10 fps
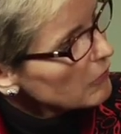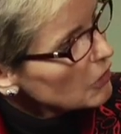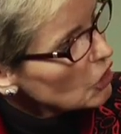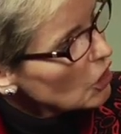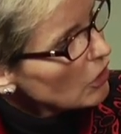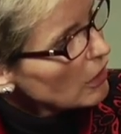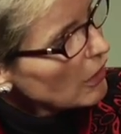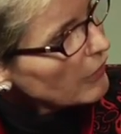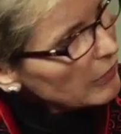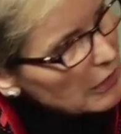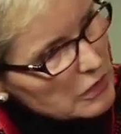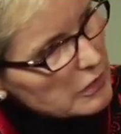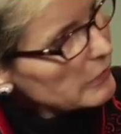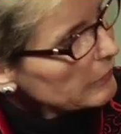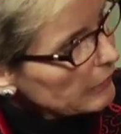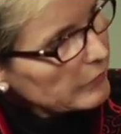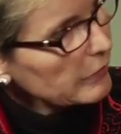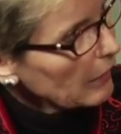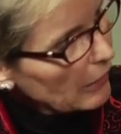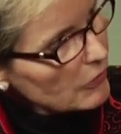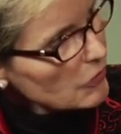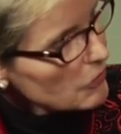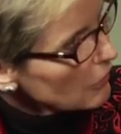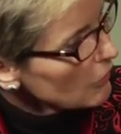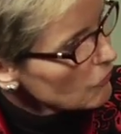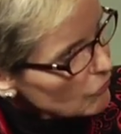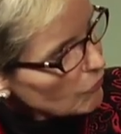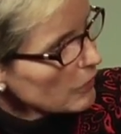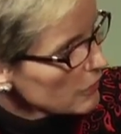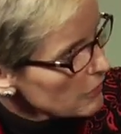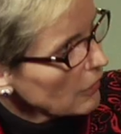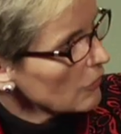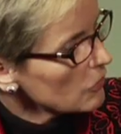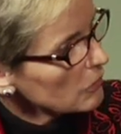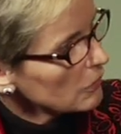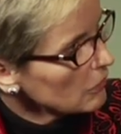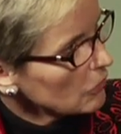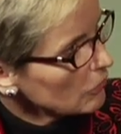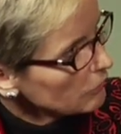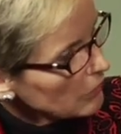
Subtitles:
You know, they're not just another cancer, stage 2 breast cancer that, you know,